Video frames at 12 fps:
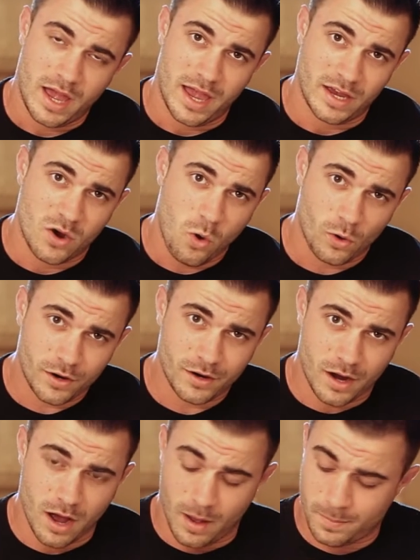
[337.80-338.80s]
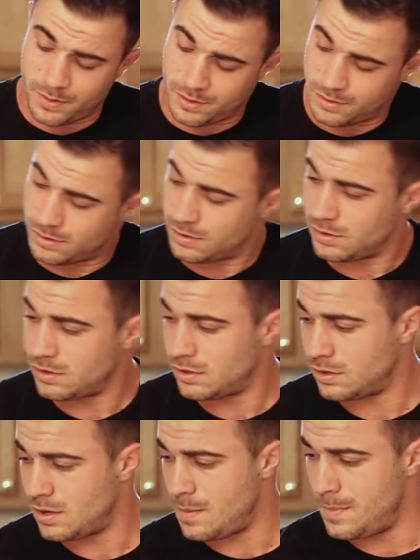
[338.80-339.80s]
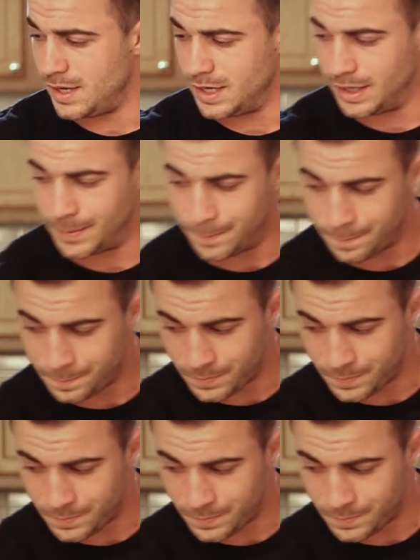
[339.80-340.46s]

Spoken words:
A quarter cup, meaning